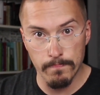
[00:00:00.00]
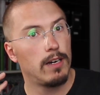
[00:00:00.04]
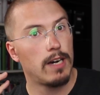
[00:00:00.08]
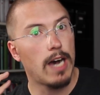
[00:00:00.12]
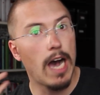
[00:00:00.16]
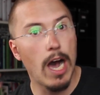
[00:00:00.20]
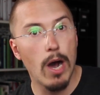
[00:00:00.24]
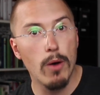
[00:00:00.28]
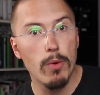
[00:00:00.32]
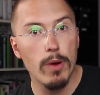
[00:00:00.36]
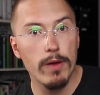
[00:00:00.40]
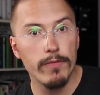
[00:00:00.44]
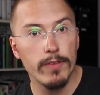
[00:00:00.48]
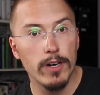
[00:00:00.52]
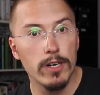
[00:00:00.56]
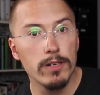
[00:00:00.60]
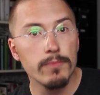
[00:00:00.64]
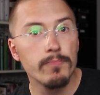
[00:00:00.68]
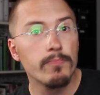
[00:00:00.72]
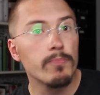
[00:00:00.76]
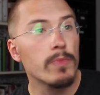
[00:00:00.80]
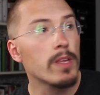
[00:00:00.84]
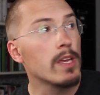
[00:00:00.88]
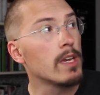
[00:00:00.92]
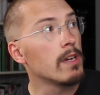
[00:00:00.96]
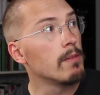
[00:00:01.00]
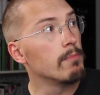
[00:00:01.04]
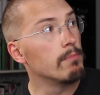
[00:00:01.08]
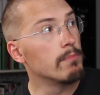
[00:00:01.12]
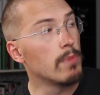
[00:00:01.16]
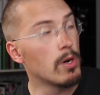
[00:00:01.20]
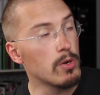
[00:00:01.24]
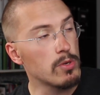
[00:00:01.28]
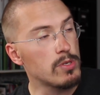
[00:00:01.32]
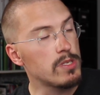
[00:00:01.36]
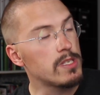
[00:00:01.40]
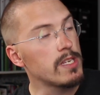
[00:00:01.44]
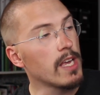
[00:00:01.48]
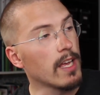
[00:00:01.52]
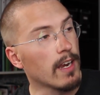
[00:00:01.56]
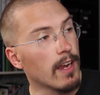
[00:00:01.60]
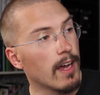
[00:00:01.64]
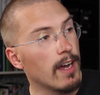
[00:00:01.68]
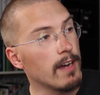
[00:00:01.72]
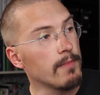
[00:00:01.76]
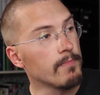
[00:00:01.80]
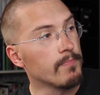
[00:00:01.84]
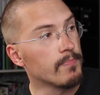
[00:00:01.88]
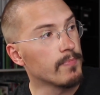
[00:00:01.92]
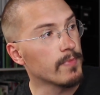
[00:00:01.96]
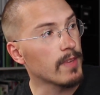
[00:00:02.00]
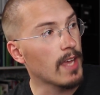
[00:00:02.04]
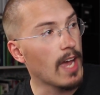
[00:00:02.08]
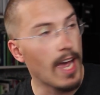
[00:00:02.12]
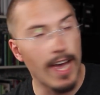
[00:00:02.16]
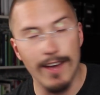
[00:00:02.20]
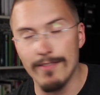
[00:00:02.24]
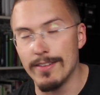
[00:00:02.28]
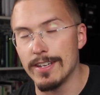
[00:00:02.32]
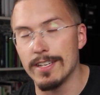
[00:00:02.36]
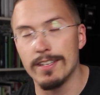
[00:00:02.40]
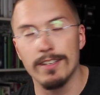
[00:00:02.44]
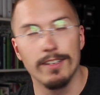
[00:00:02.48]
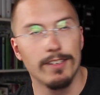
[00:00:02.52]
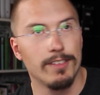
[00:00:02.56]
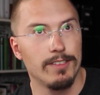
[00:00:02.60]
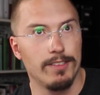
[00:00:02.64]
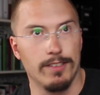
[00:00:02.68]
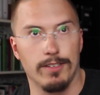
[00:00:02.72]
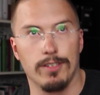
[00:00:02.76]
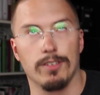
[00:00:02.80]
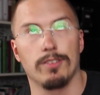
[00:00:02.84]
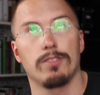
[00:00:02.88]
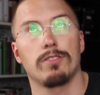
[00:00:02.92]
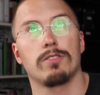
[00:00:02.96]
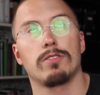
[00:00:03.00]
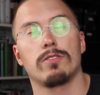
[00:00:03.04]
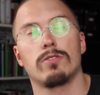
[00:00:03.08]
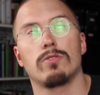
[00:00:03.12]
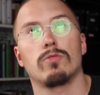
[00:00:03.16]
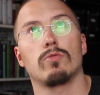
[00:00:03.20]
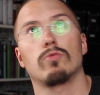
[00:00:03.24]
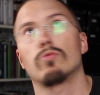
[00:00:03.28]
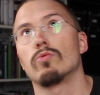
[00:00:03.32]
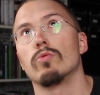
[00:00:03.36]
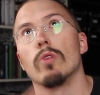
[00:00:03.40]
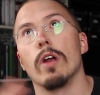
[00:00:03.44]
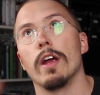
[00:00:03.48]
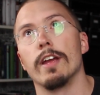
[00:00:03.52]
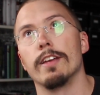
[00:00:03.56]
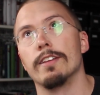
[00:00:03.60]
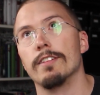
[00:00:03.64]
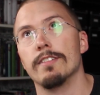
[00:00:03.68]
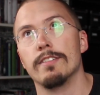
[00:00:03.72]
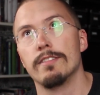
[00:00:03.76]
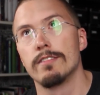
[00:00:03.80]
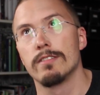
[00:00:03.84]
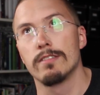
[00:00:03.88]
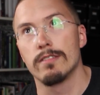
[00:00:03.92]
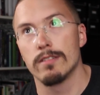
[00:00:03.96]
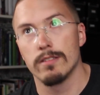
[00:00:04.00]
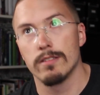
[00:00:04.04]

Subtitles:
However, Mozilla, having just great